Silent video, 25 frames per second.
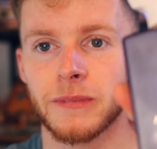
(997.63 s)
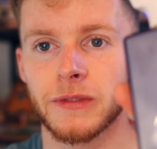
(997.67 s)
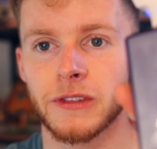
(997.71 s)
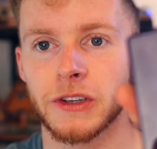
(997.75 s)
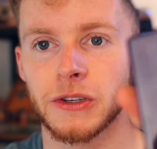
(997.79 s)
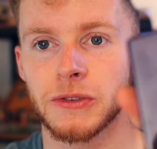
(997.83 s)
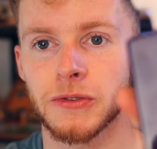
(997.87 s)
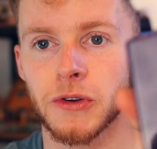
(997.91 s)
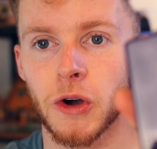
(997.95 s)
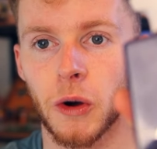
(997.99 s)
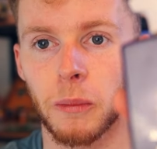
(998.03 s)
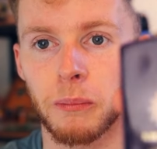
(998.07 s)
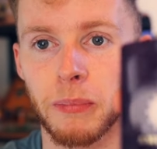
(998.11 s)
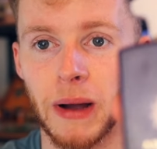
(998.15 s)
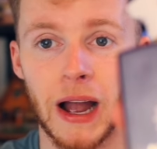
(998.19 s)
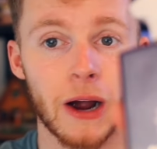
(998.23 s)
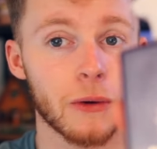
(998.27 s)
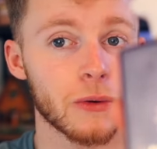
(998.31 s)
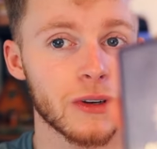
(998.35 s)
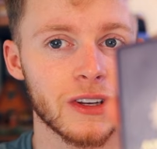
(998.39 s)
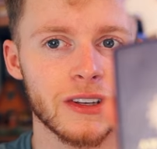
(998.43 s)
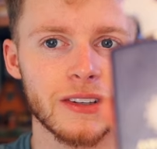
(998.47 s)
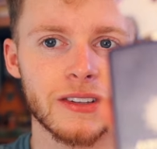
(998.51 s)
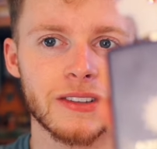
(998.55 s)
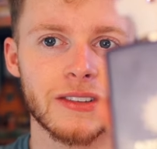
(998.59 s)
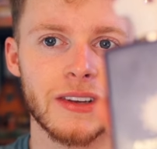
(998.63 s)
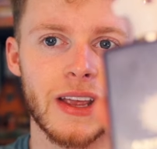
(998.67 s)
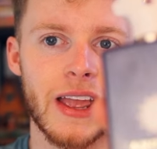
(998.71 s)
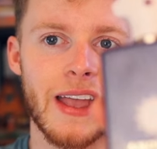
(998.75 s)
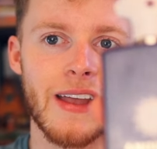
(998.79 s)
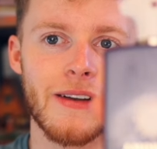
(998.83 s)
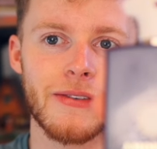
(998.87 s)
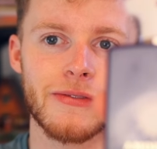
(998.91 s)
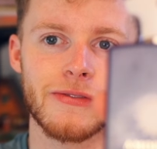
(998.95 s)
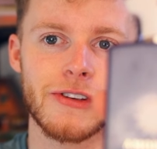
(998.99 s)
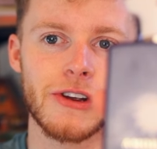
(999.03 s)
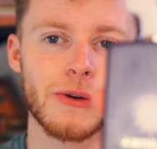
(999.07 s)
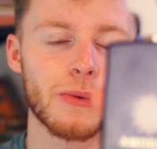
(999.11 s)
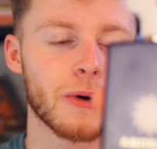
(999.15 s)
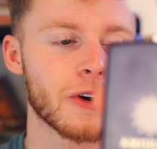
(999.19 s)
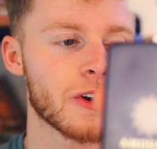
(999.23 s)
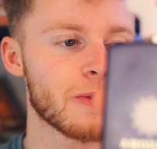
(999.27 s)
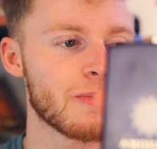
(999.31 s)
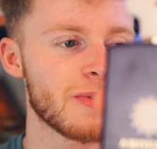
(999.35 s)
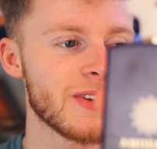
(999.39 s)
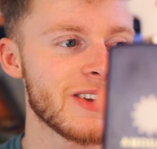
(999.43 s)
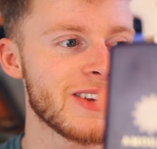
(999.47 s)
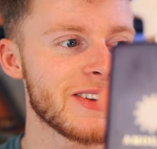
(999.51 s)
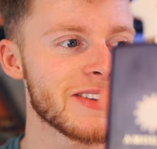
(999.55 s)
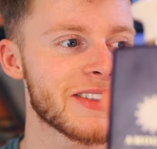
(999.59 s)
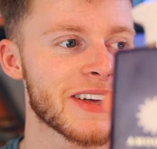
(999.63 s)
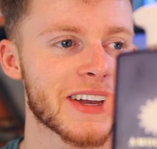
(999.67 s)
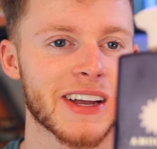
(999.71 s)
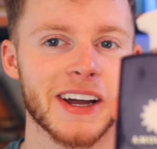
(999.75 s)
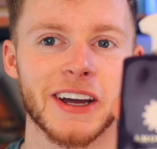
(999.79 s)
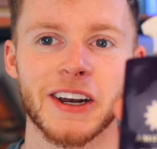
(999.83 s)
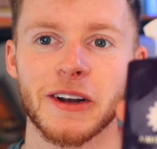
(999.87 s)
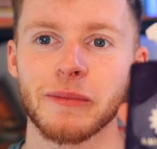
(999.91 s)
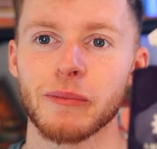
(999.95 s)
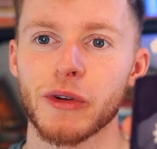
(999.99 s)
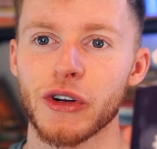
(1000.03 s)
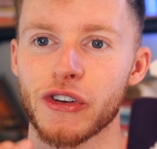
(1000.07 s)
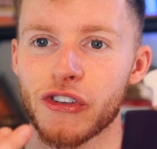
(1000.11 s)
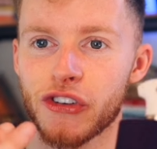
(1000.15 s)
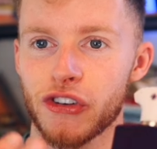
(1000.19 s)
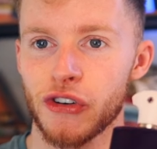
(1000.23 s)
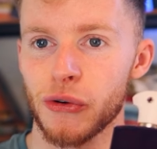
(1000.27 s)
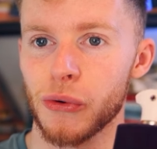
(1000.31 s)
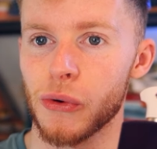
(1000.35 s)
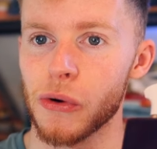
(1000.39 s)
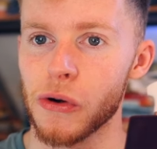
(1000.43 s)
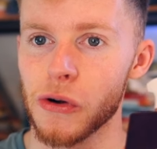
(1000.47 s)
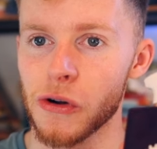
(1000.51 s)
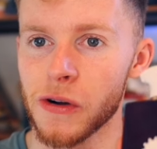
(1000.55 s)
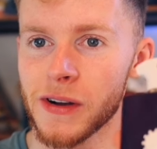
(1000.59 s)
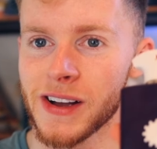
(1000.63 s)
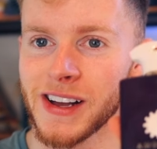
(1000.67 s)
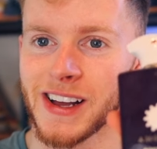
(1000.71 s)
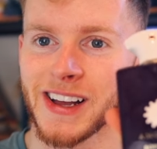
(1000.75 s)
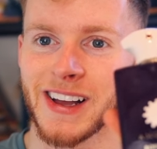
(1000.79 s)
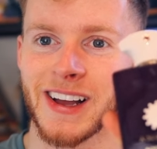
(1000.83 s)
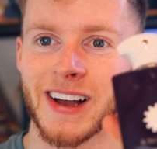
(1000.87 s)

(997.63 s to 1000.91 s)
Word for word: You've got Boundless if you want to be the kind of mature